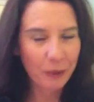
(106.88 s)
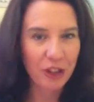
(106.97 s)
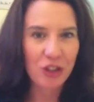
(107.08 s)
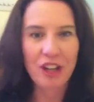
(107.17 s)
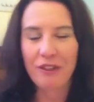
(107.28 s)

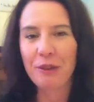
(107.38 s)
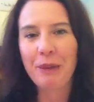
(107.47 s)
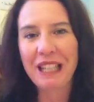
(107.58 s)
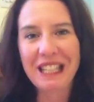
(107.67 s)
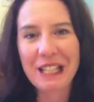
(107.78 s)
which uh, for
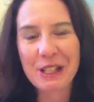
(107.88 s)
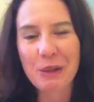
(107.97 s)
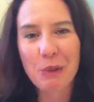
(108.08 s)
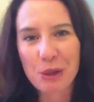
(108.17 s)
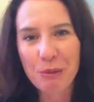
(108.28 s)
many years
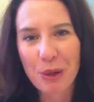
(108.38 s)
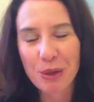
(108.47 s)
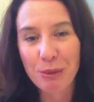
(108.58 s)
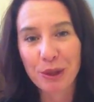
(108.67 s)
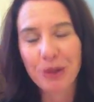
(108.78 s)
it wasn't
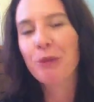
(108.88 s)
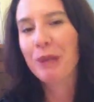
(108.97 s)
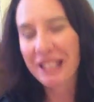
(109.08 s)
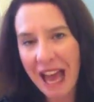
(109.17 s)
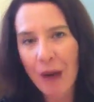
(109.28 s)
possible to do,
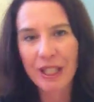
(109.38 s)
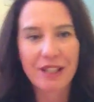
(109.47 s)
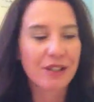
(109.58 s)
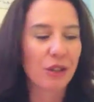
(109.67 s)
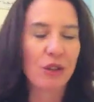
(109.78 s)
but now
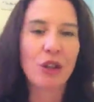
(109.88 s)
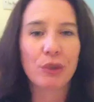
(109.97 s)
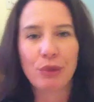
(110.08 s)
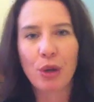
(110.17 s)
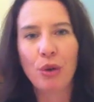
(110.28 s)
it is. So you
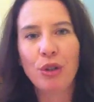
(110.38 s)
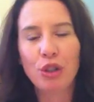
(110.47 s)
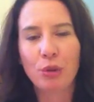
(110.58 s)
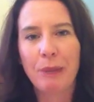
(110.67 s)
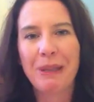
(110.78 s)
can record
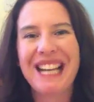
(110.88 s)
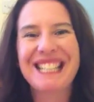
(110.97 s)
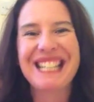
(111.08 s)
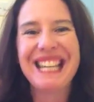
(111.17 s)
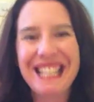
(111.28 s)
your
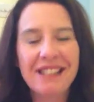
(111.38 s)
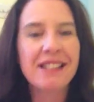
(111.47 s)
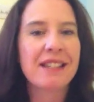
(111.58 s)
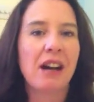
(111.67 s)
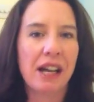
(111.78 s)
webinars
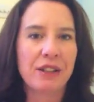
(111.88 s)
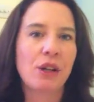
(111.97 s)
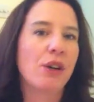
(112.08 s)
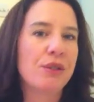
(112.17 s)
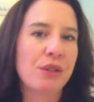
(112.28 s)
inside
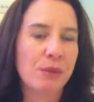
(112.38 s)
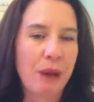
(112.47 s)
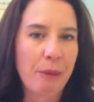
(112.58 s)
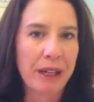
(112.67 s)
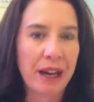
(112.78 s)

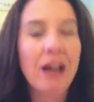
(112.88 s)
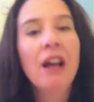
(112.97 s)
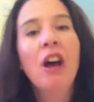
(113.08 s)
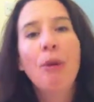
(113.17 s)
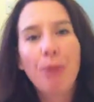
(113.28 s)
GoToWebinar,
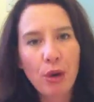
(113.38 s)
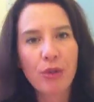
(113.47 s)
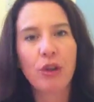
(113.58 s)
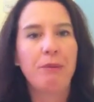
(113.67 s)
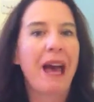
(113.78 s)

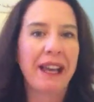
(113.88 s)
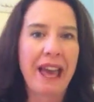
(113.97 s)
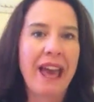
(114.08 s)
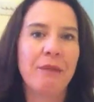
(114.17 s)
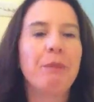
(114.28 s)
both on Mac
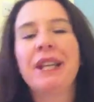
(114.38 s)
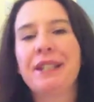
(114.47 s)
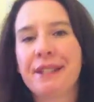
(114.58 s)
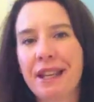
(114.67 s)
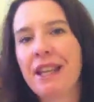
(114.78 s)
and
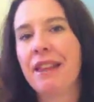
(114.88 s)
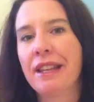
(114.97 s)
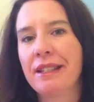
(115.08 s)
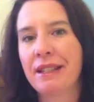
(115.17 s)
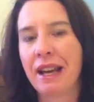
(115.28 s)
PC
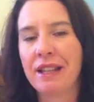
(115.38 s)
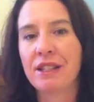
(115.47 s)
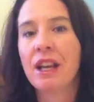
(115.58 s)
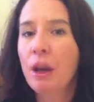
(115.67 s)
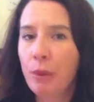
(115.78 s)
these
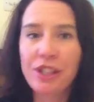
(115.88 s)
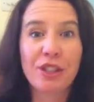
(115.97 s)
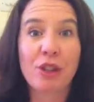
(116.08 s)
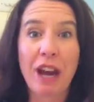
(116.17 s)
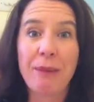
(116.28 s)
days, which
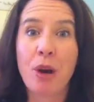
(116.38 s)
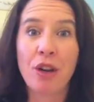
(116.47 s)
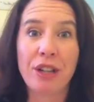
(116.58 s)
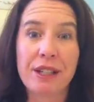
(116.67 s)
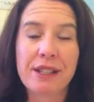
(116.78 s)
is a great
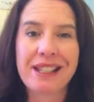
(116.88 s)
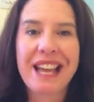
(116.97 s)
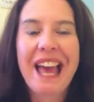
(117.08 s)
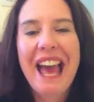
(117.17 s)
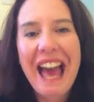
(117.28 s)
bonus.
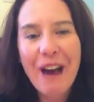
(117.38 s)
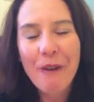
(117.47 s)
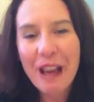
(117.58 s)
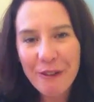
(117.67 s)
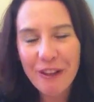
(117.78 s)

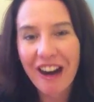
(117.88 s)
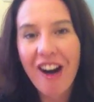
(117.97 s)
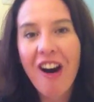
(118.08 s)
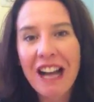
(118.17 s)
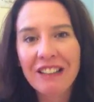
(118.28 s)
However,
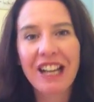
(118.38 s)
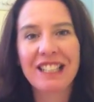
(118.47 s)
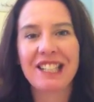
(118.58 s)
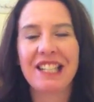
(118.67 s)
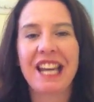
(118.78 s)
I
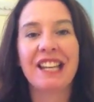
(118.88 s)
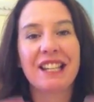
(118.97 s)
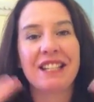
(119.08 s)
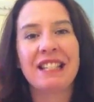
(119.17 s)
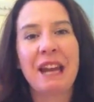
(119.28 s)
like to take it
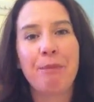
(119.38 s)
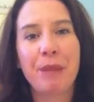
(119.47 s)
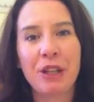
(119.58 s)
a step